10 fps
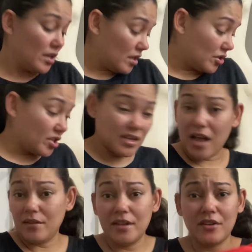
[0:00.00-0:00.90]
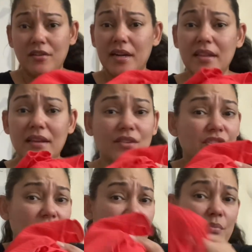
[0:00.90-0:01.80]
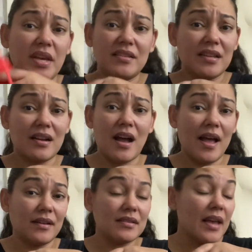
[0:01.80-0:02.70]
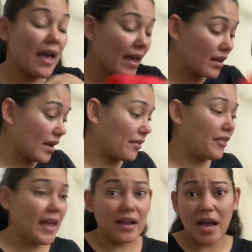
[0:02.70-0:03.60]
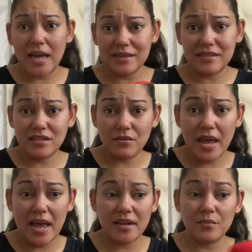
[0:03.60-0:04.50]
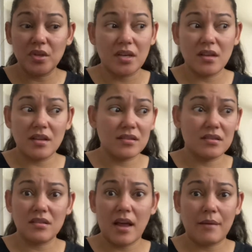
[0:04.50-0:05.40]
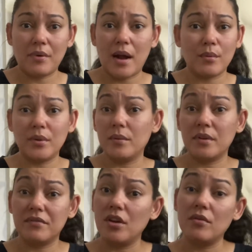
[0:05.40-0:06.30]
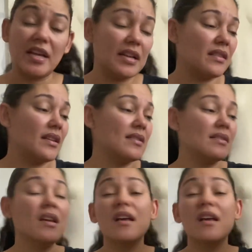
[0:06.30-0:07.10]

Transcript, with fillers: She's not linen or anything. She's just a basic cotton tank. And thank God I still had it because I probably would have donated this.